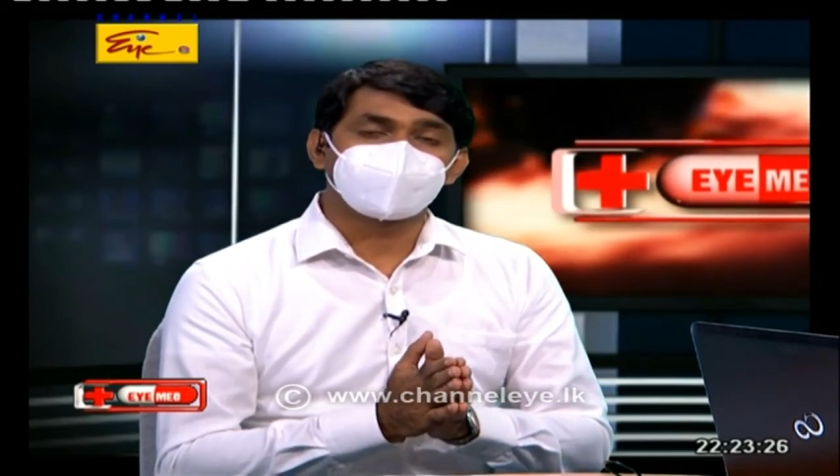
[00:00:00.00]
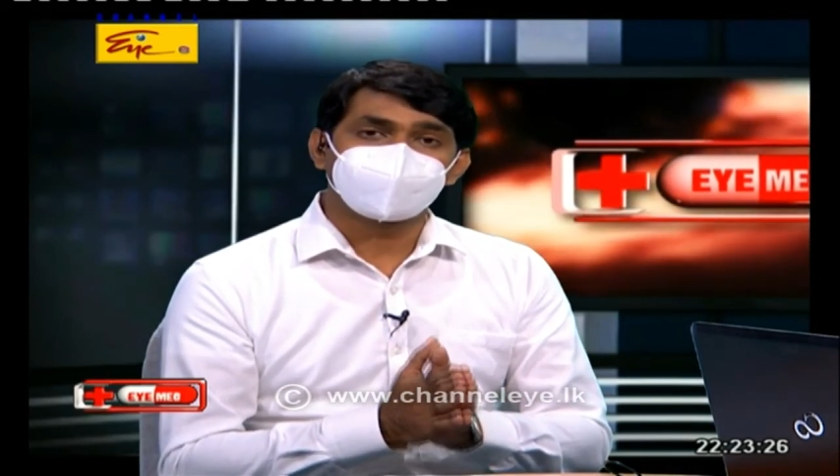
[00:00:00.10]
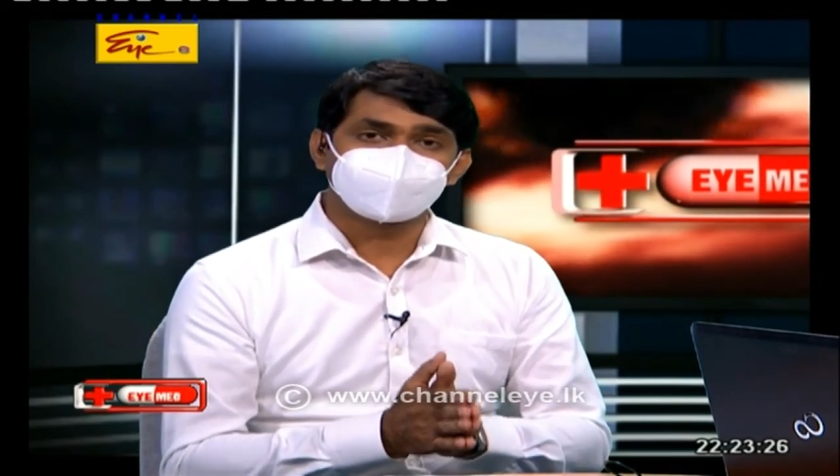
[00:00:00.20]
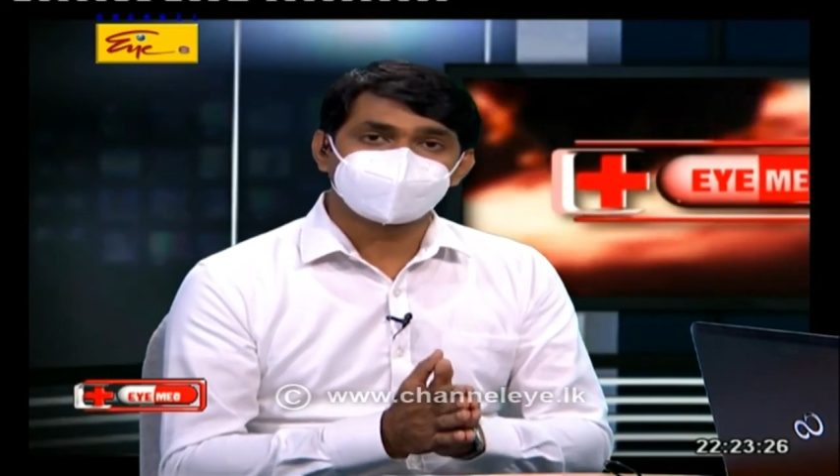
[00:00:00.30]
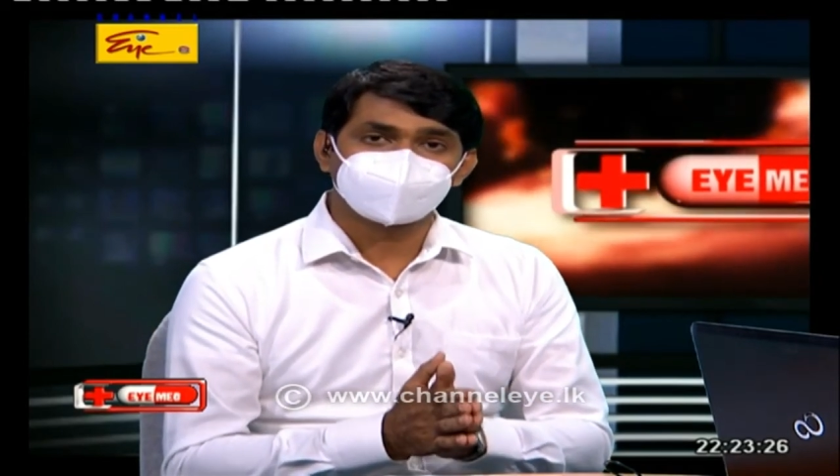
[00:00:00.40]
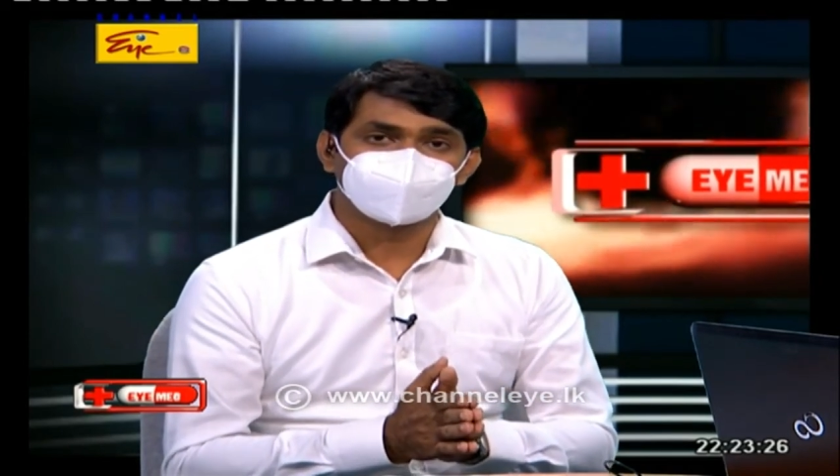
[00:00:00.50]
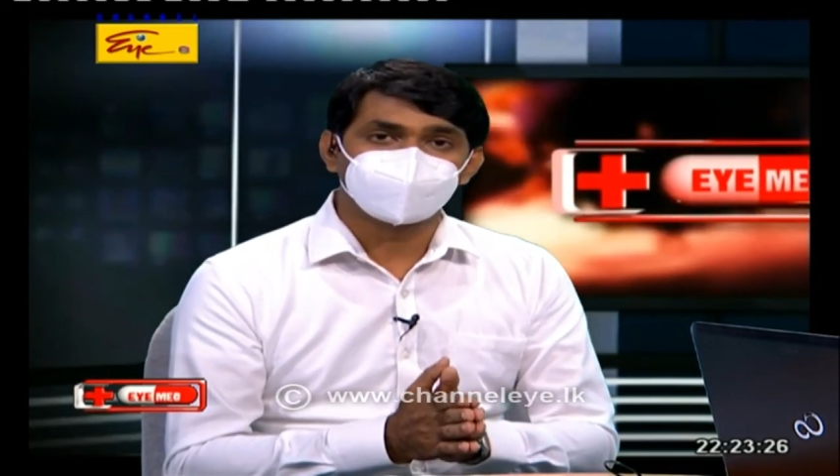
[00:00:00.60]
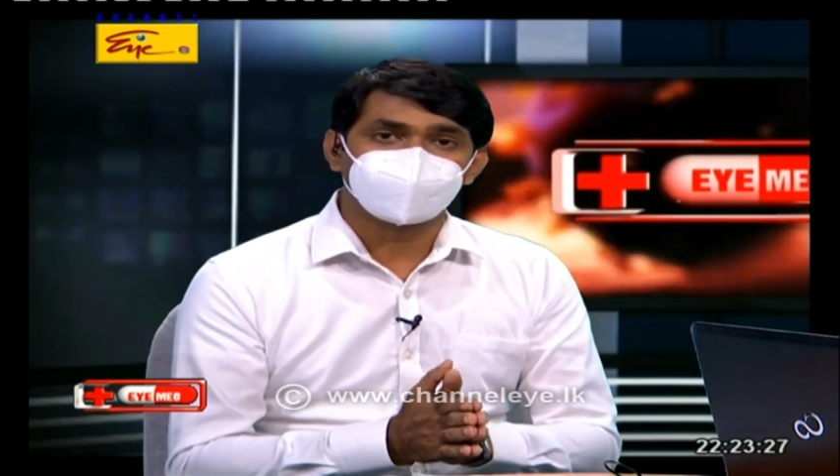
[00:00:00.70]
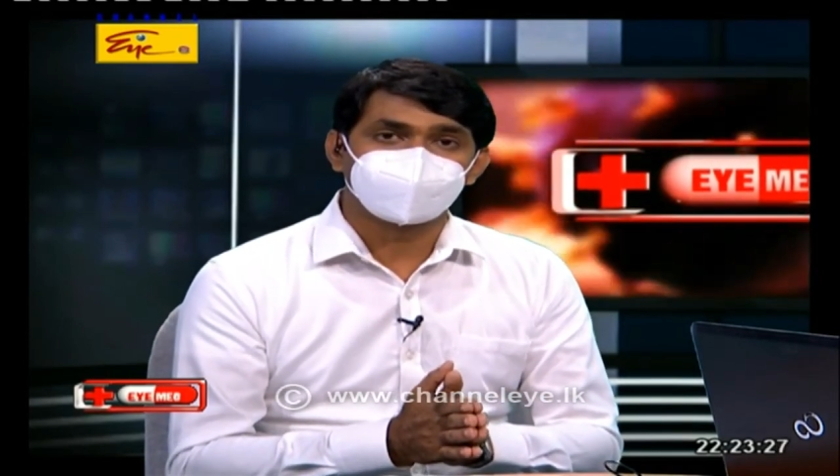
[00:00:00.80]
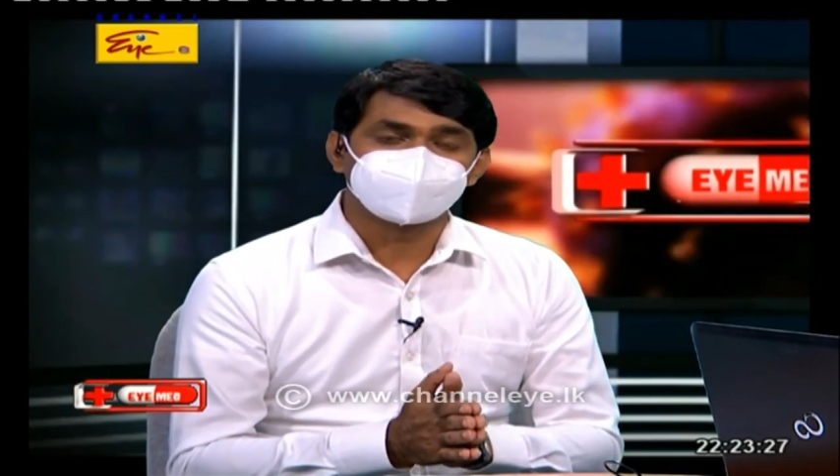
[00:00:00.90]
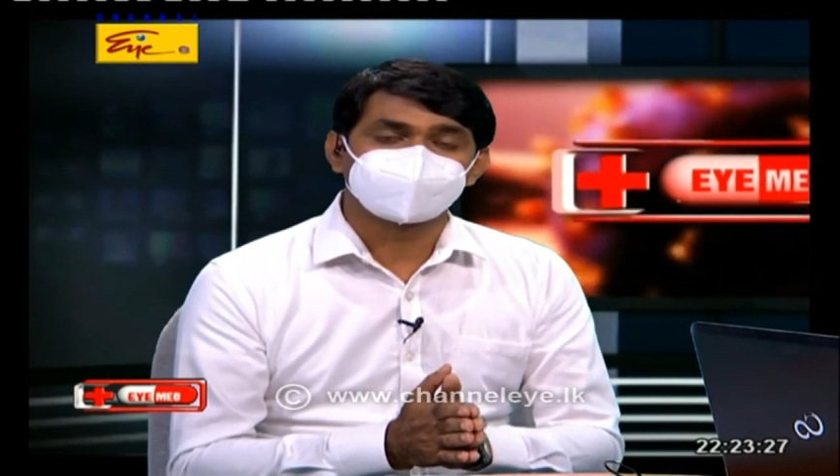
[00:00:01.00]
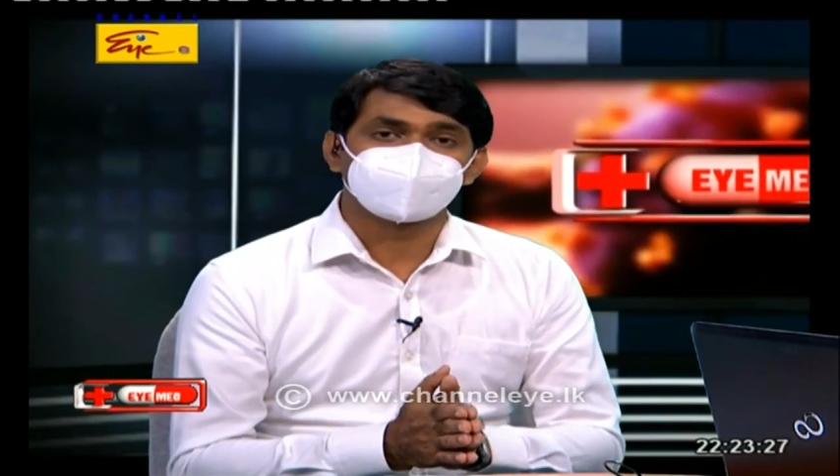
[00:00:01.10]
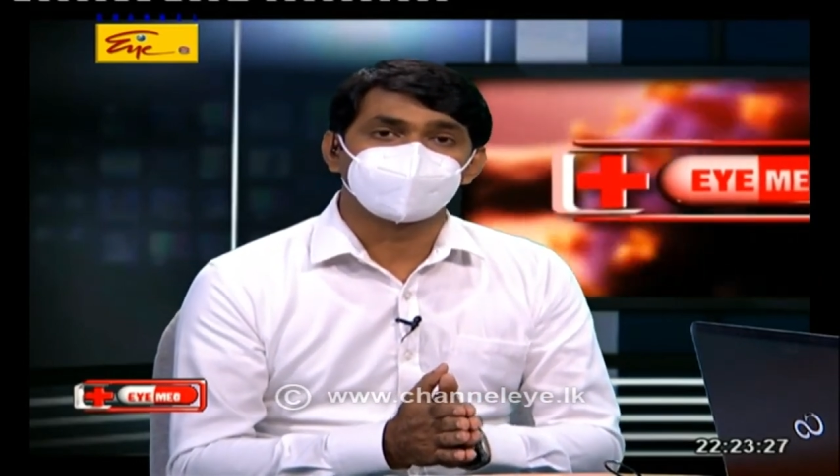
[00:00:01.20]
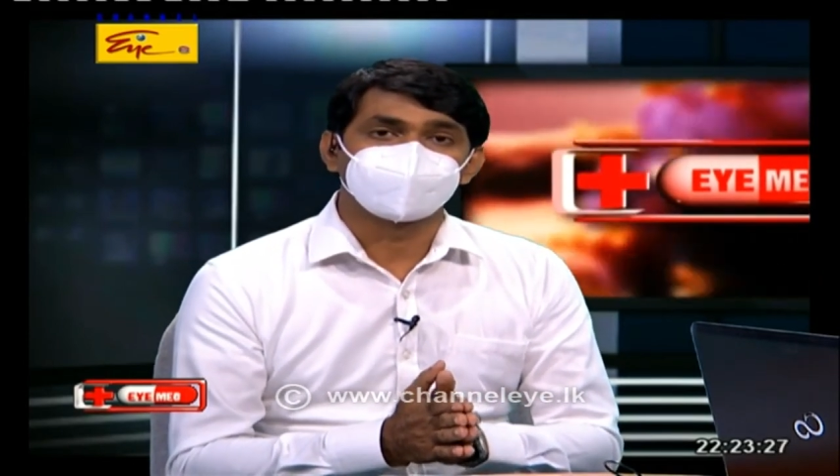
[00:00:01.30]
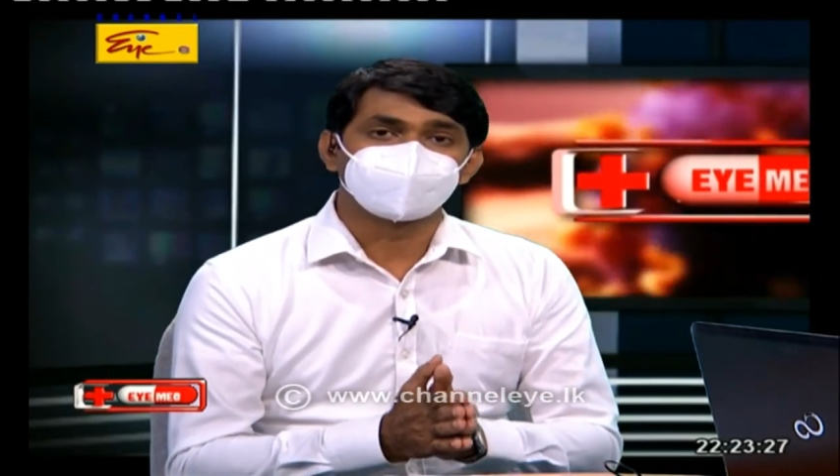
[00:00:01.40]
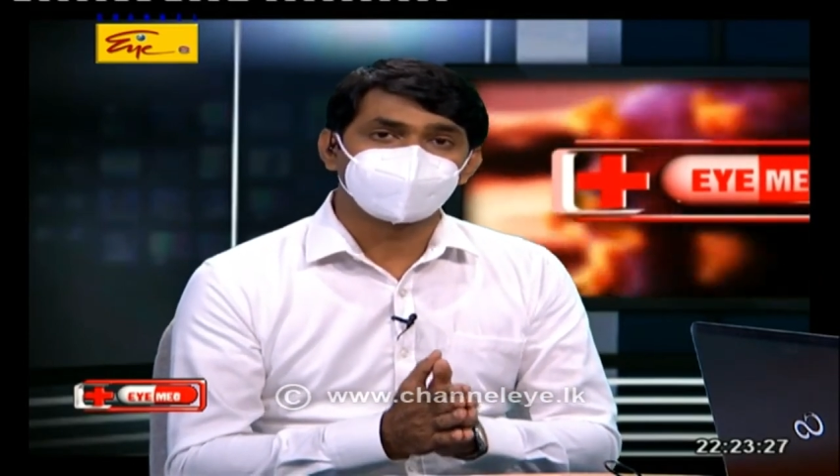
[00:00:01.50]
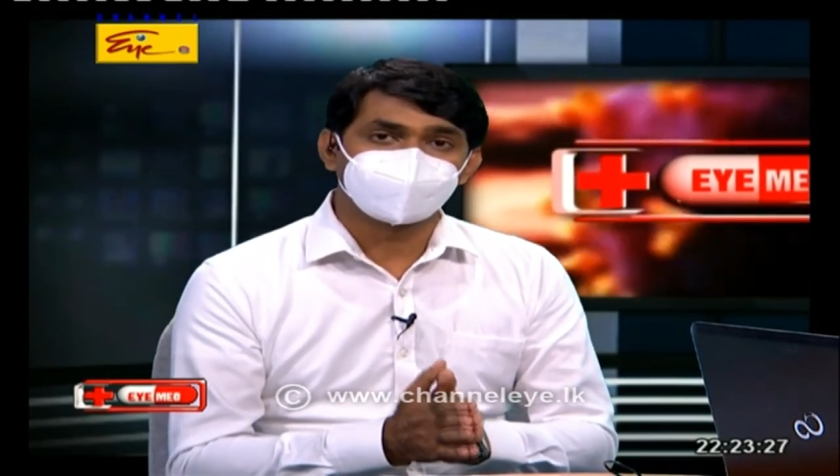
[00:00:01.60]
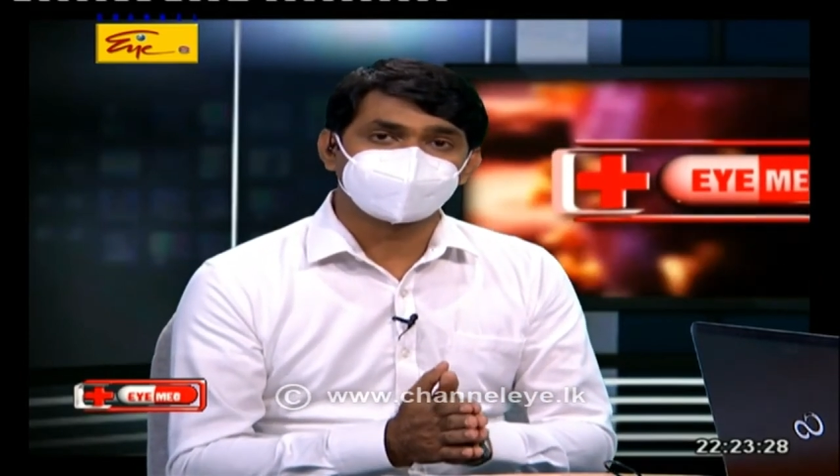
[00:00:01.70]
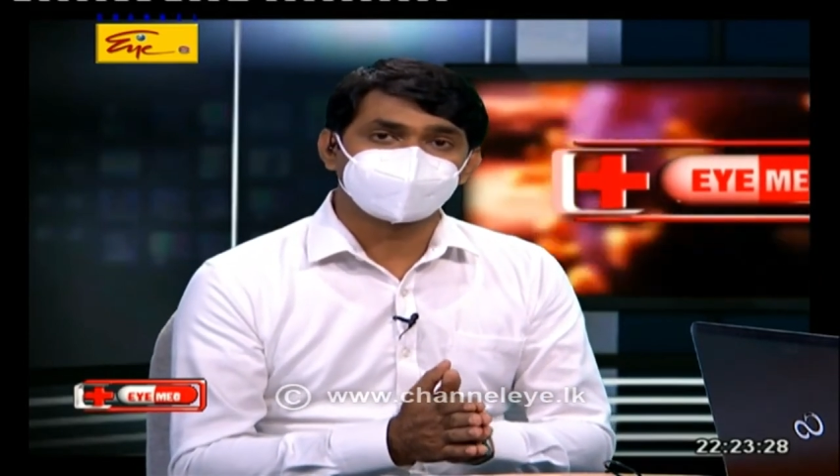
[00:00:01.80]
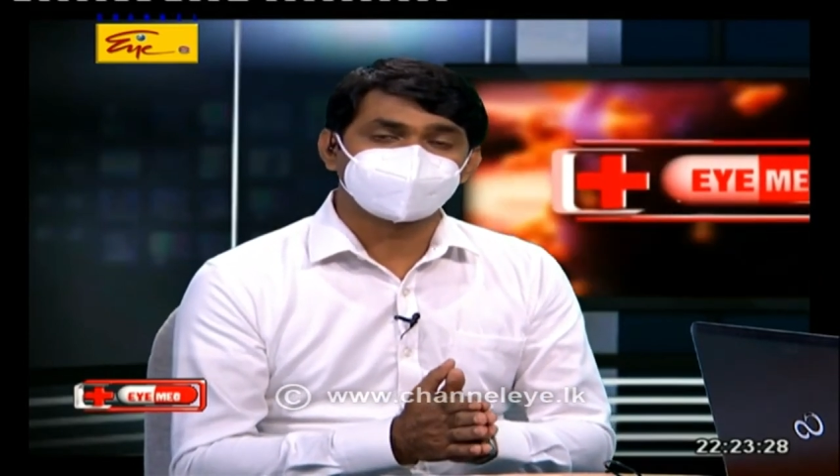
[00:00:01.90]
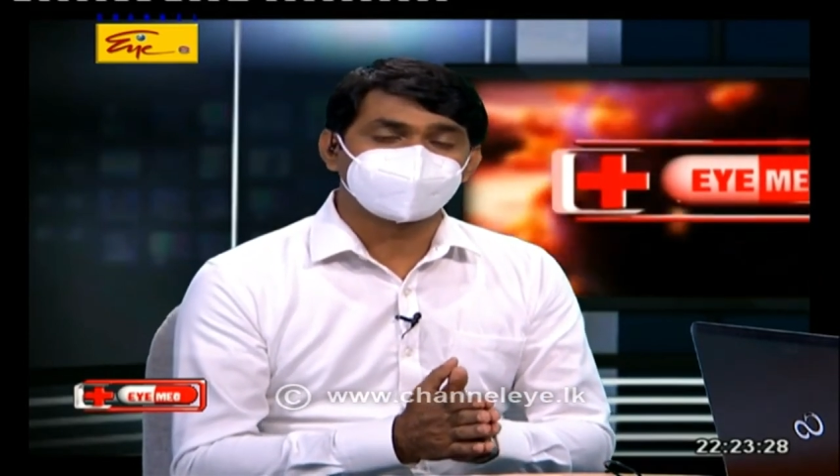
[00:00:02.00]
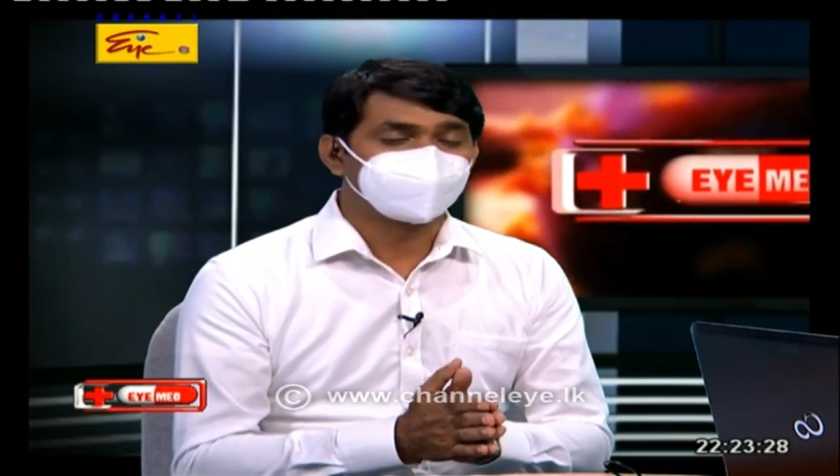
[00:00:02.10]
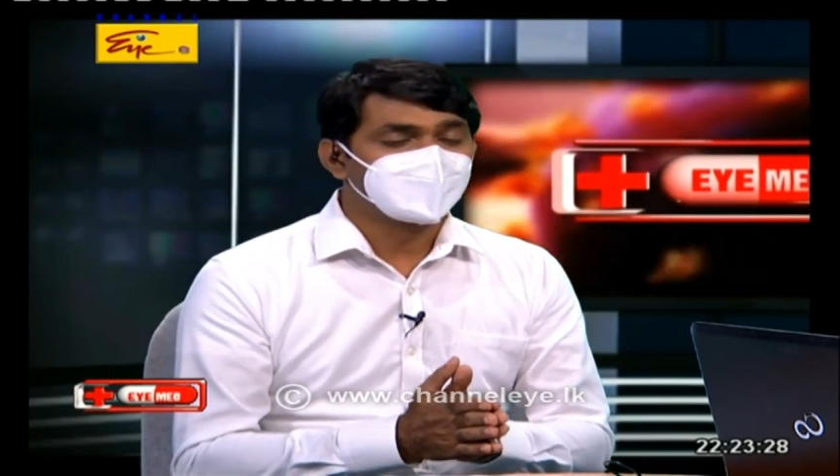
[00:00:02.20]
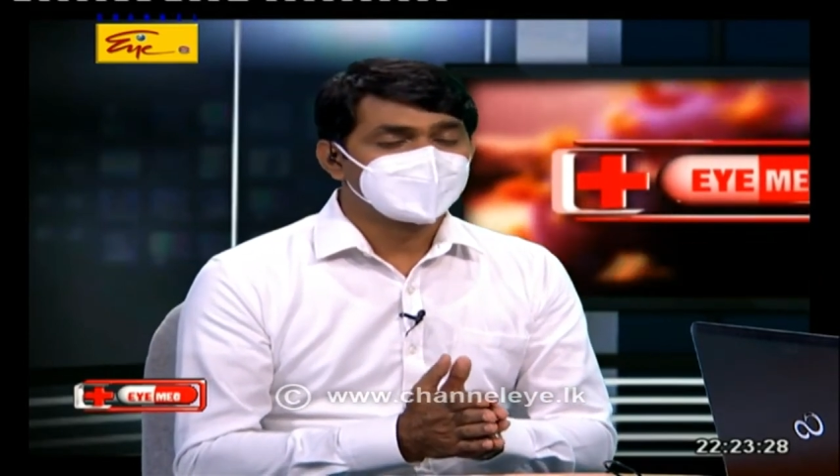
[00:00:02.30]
I say goodbyes on today's edition.